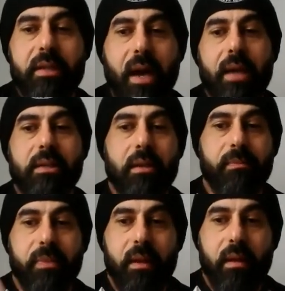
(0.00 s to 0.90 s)
guys,
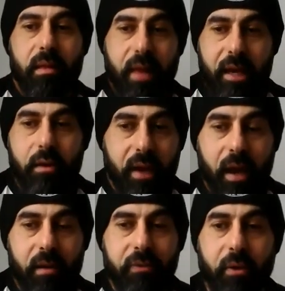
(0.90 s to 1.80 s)
thank you
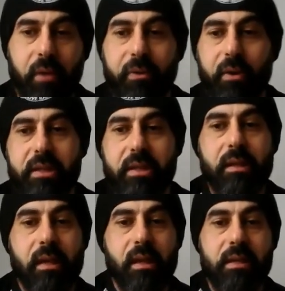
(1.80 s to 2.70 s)
again for listening
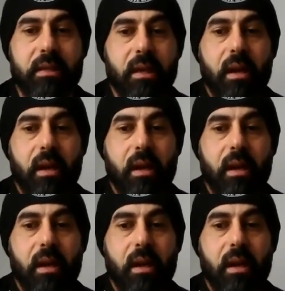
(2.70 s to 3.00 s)
to this.